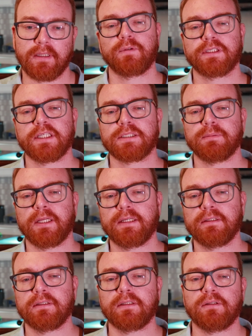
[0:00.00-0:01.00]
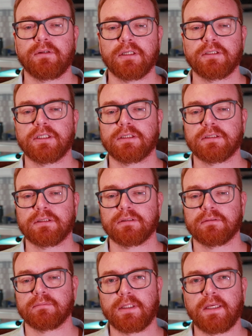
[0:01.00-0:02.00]
With slash blend, you can just
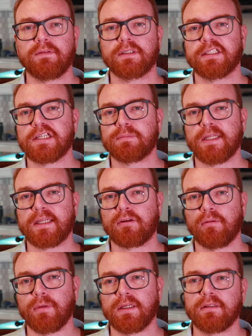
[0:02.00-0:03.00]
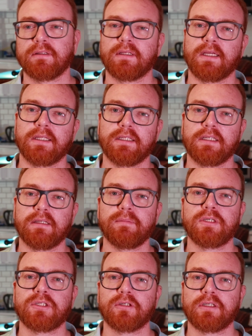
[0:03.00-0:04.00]
give the slash blend command and then the
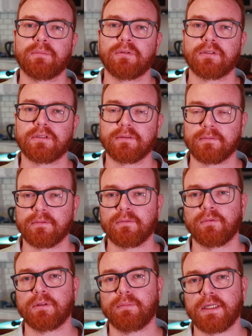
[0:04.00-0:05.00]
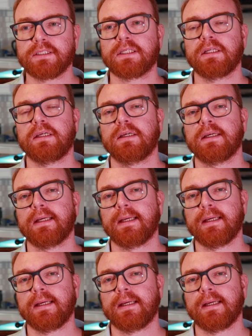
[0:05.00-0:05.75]
Midjourney bot will basically